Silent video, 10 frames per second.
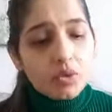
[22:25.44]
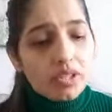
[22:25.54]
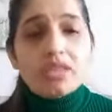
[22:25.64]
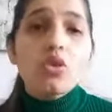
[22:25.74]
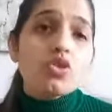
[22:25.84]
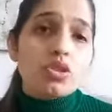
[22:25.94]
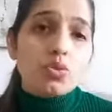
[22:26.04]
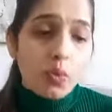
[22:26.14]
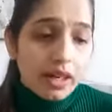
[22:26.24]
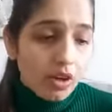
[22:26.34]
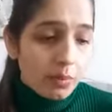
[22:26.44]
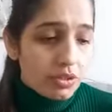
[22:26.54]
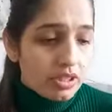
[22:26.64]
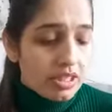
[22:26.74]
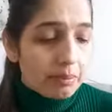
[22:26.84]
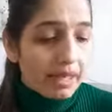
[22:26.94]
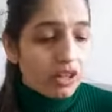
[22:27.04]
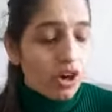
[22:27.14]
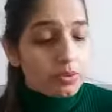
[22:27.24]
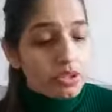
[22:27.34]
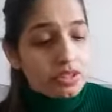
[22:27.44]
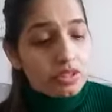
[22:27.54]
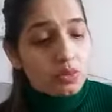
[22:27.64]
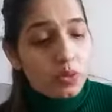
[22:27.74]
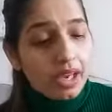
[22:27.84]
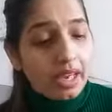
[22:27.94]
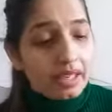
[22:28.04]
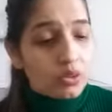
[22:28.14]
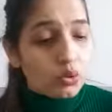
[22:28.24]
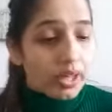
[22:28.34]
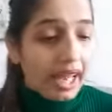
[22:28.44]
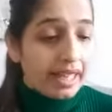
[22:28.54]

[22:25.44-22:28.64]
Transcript: So there's not just one option, there are many options where you